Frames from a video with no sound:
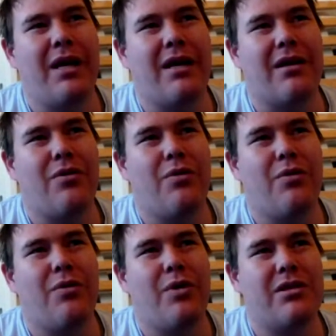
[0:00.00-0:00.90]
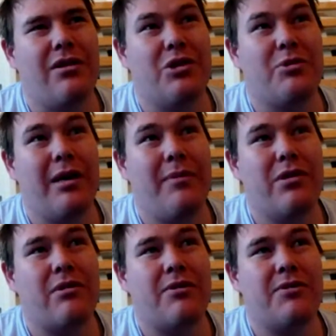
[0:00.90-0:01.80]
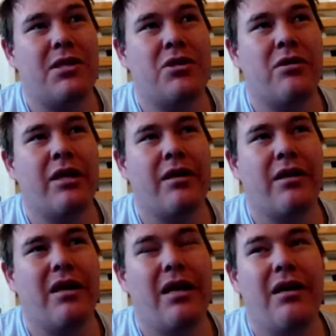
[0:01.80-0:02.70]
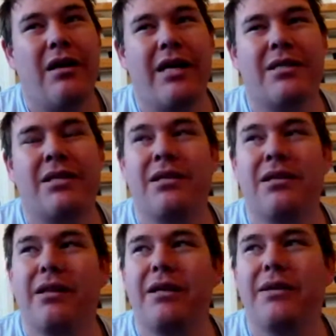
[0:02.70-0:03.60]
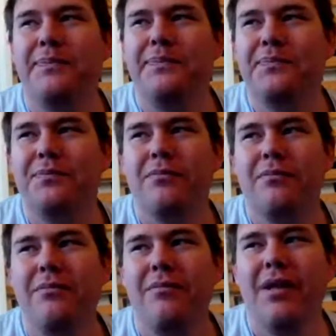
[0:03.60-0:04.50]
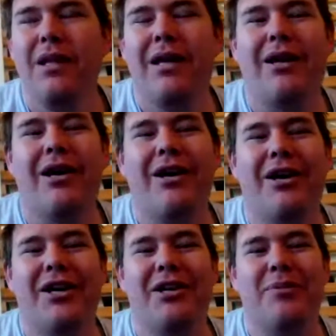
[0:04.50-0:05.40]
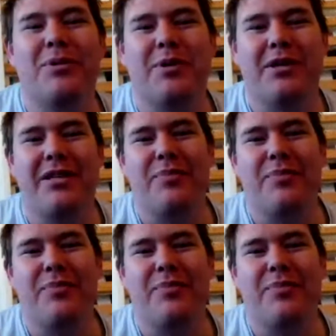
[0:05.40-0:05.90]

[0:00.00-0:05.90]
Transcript: with me at Quest newspapers when I was editor there, and I hired him